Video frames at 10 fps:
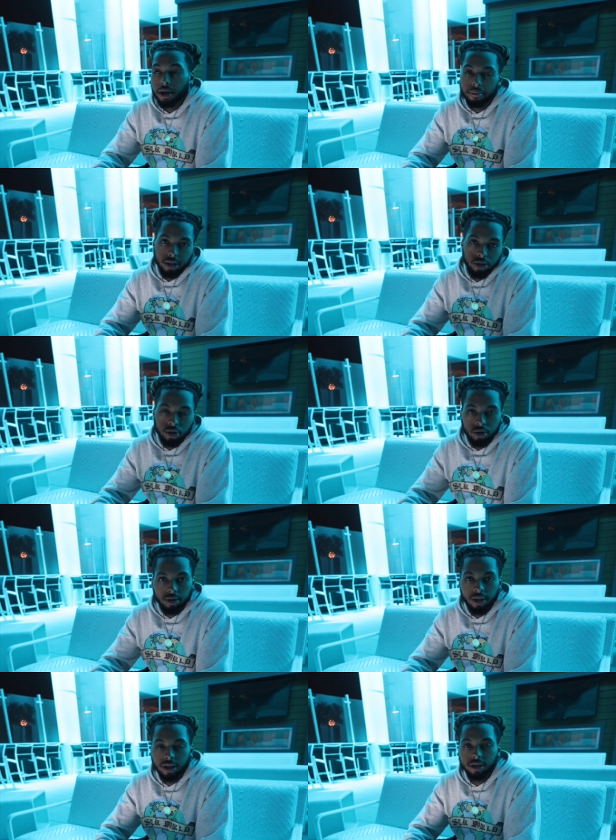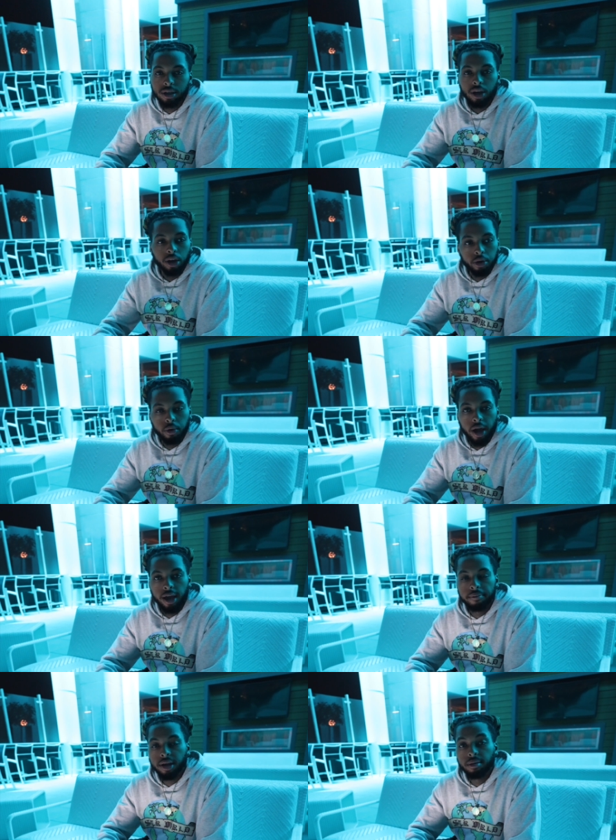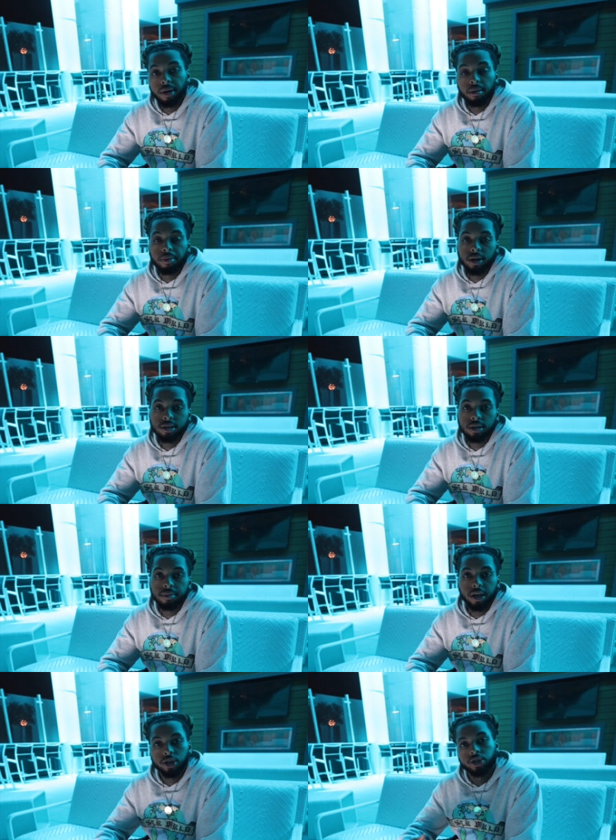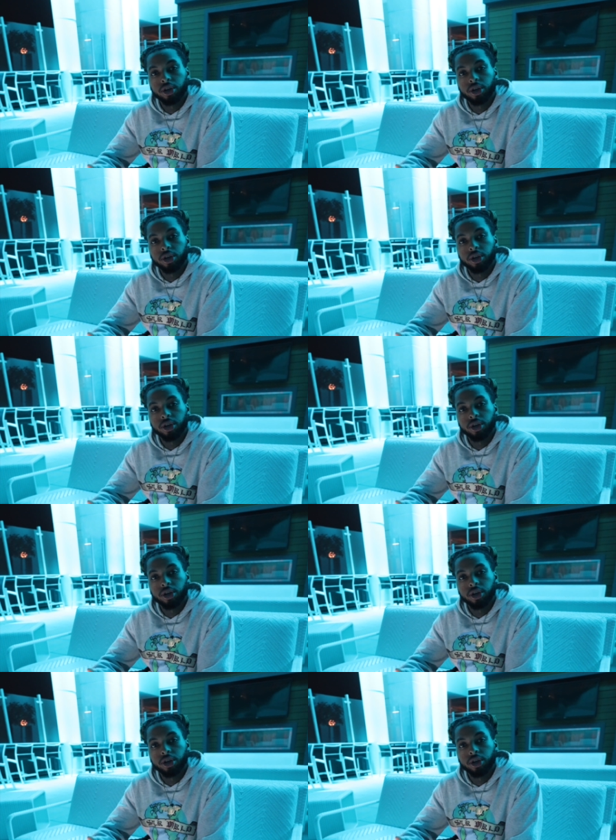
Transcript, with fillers: But the truth is, you can't be a better person because